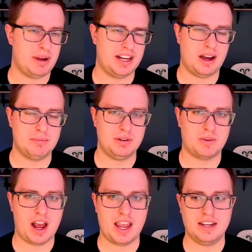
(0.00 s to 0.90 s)
might not be
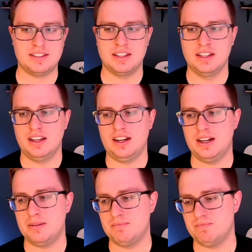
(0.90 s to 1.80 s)
right.
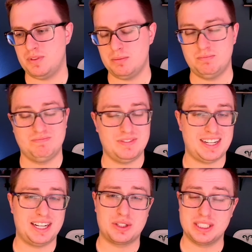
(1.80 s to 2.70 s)
The
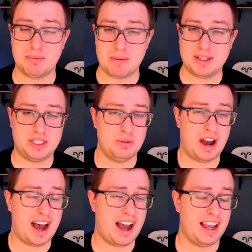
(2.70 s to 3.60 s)
nitrates might be too
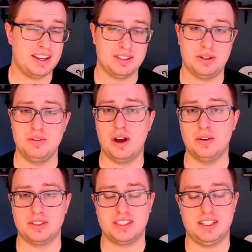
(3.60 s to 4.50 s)
high. Who
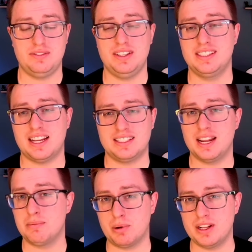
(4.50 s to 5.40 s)
knows? He feeds that
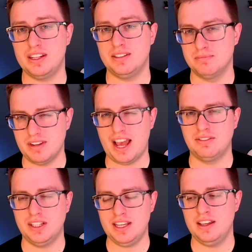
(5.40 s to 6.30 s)
tank pretty
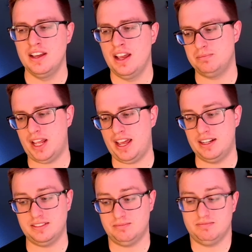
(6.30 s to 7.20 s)
heavily.
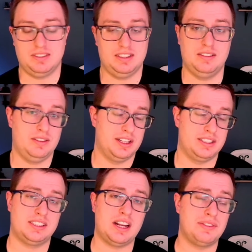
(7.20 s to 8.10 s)
And the
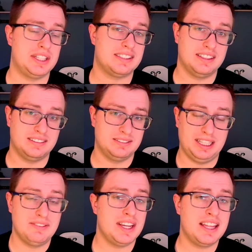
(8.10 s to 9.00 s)
stuff that's
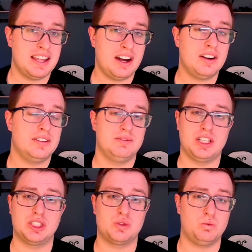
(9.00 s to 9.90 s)
living in there
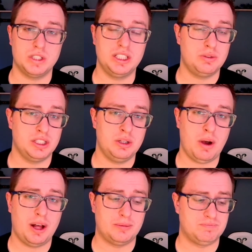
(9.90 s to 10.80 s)
does really, really
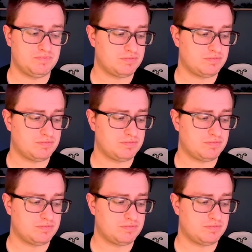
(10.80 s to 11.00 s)
well.